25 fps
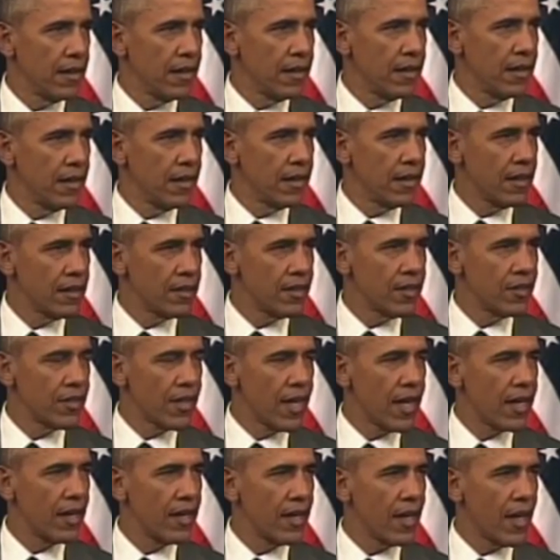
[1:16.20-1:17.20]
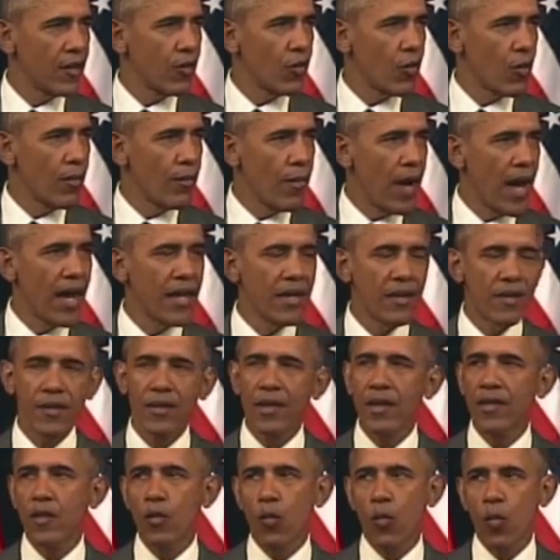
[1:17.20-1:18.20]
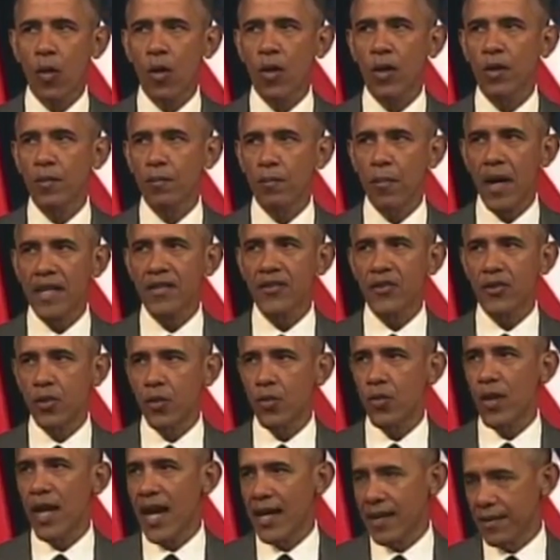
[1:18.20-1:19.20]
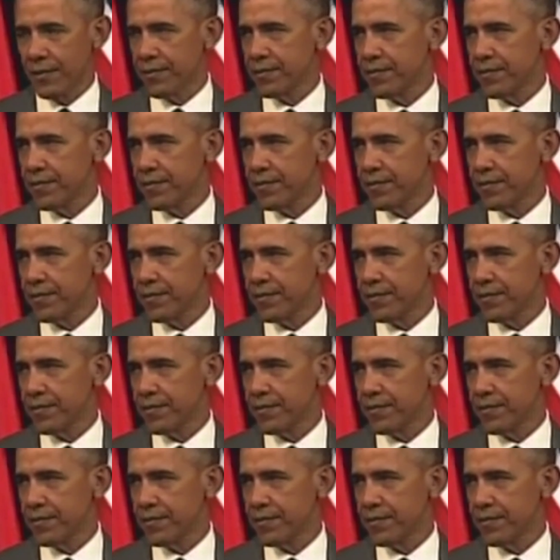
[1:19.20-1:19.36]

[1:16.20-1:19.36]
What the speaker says: And this is yet another reminder that the world must unite.